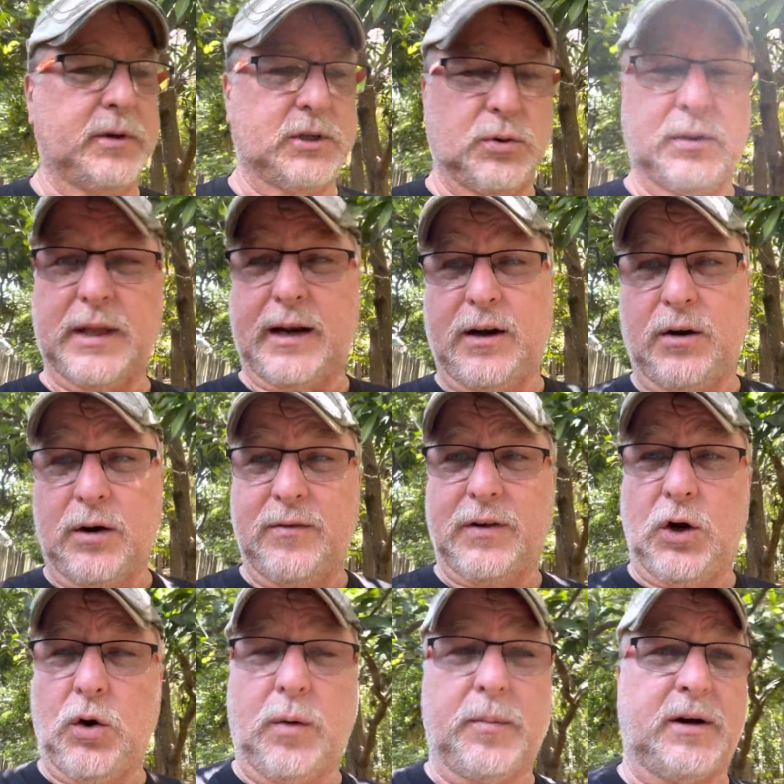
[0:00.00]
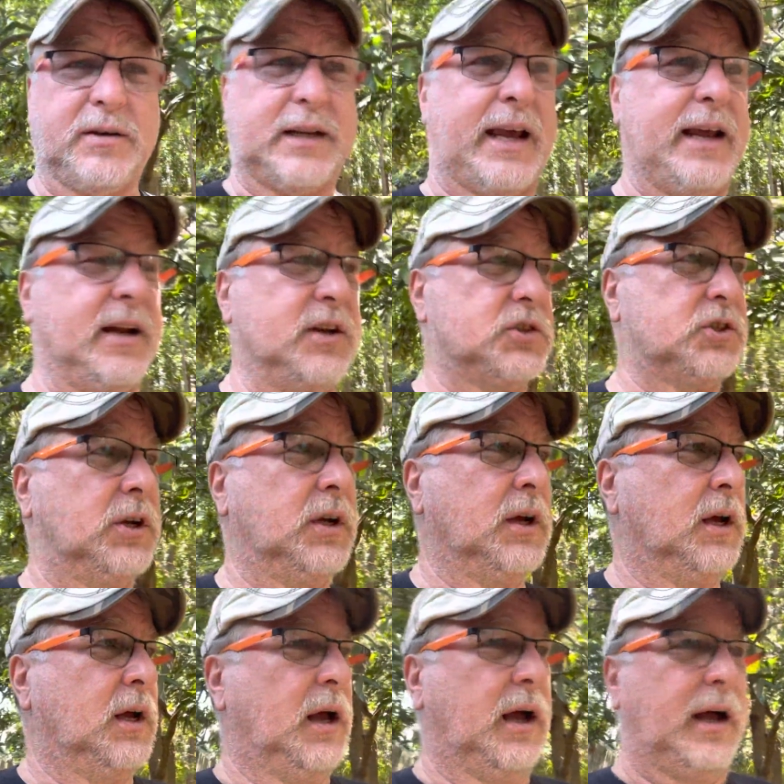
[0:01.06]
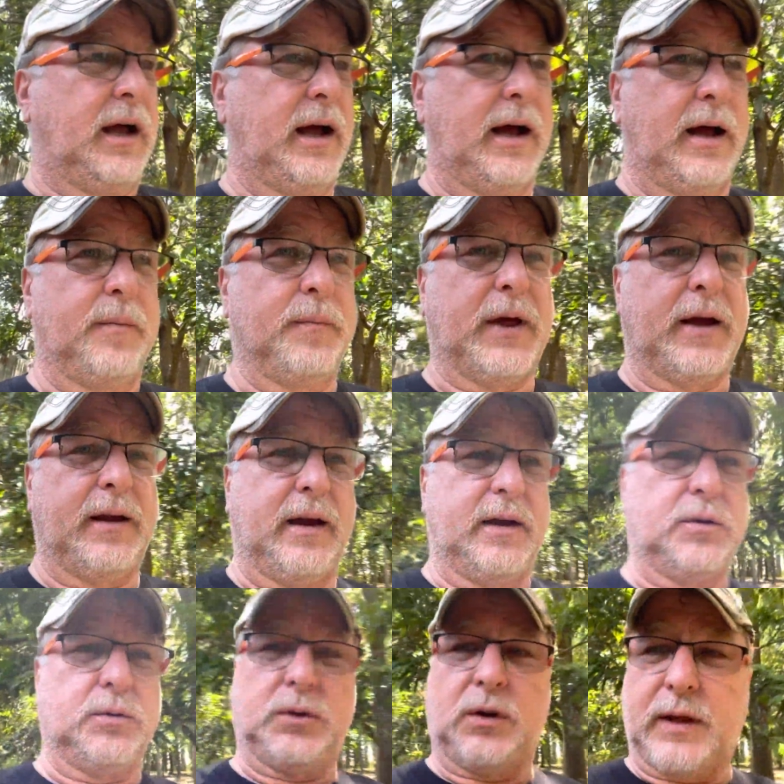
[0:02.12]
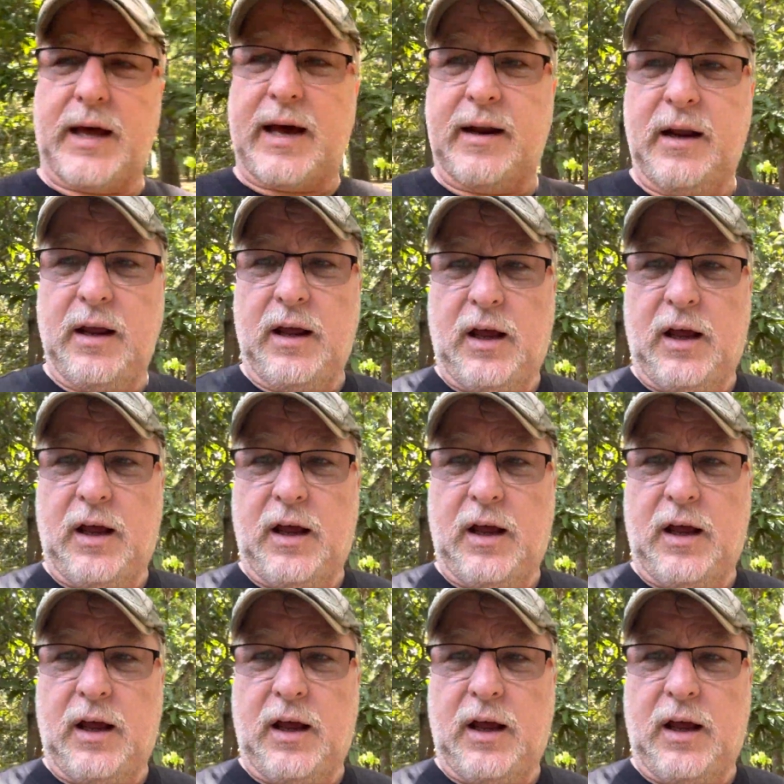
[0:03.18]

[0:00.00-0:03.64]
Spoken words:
too, that I don't even know about. Danish, I do know that.